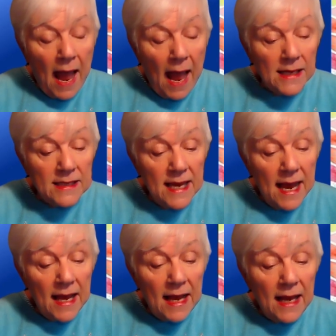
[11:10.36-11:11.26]
and
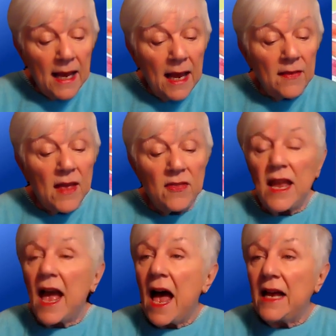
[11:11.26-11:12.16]
say that
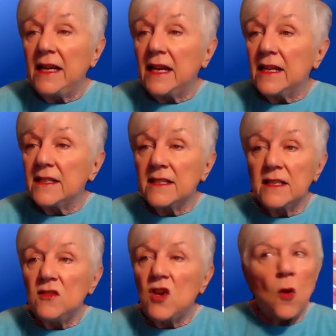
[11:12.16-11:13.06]
the ideas
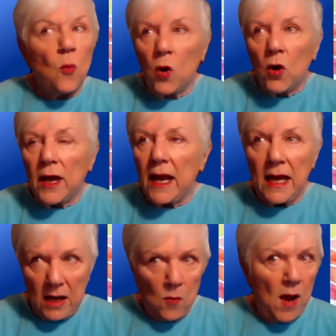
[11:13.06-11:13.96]
don't work
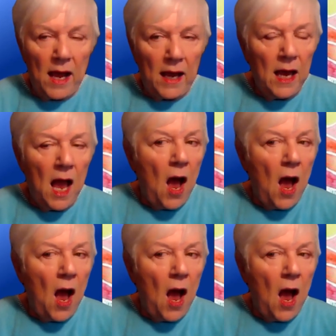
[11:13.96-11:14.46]
anyway.